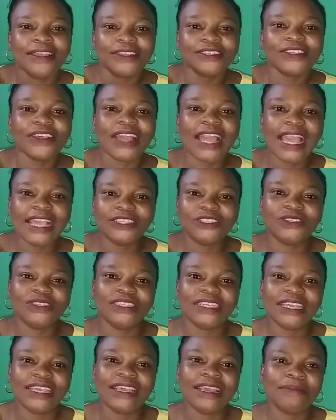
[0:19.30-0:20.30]
So guys,
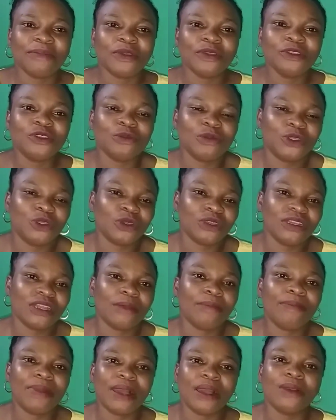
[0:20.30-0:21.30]
today I'm going to be talking
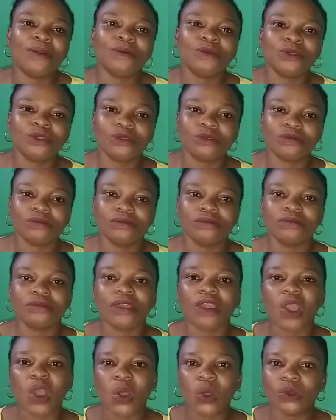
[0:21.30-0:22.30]
about
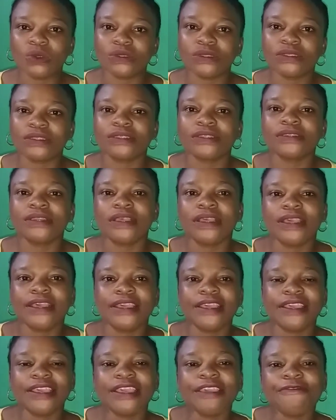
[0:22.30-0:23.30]
calls.
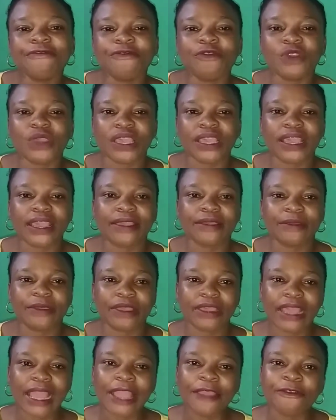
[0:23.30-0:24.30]
If you're a
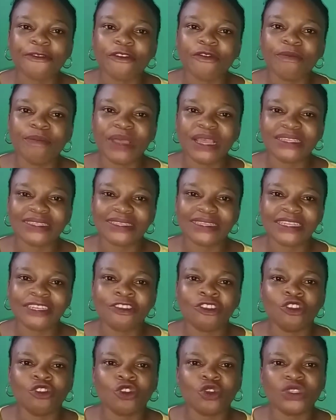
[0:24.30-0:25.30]
kind of person,
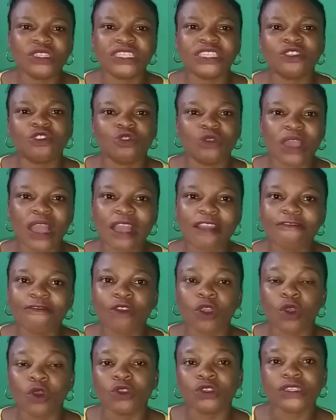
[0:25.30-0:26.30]
you notice you have
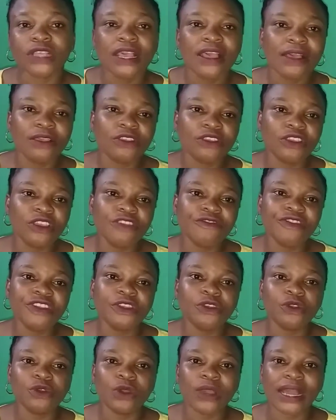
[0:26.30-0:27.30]
calls,
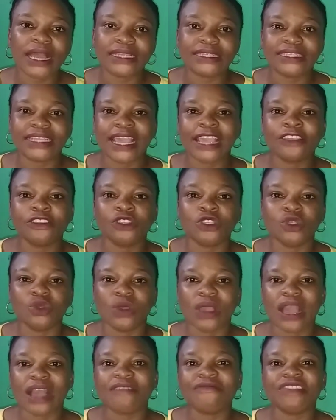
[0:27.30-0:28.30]
even though at times
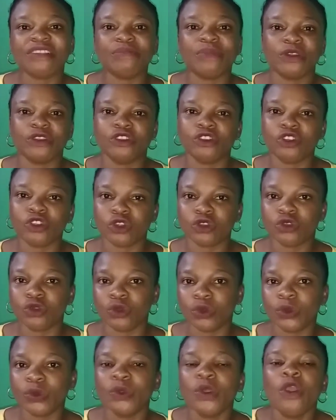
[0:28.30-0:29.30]
you have it but you don't
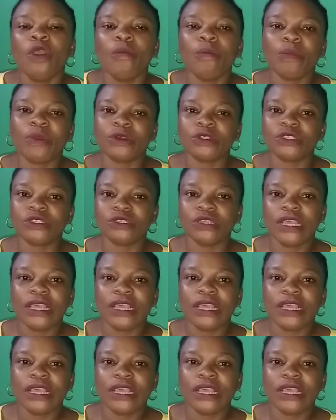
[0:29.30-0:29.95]
know, but